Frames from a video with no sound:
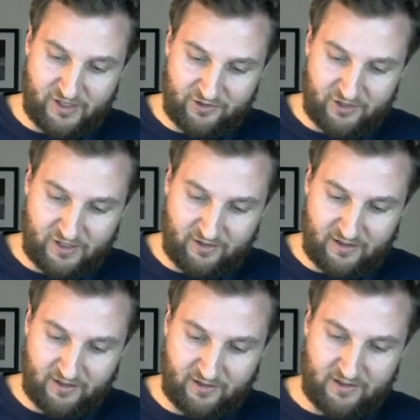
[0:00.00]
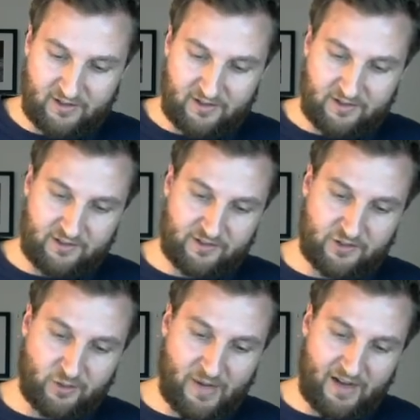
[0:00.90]
anything. So let's
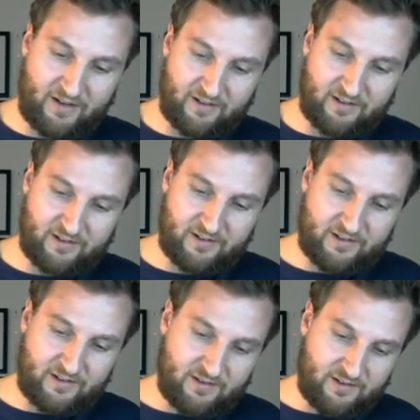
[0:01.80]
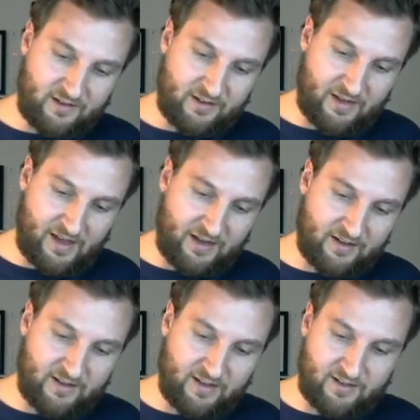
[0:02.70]
go back and add
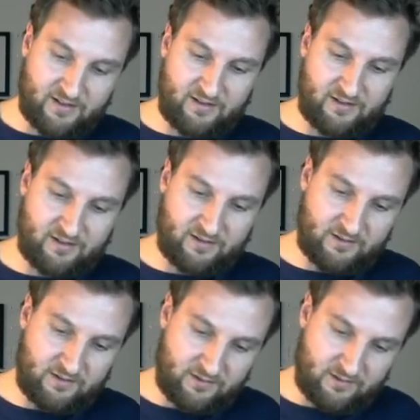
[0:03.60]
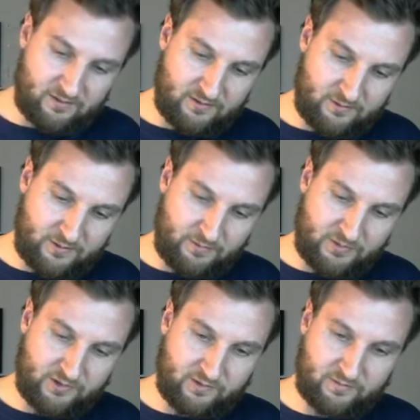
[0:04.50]
it in. Whoops.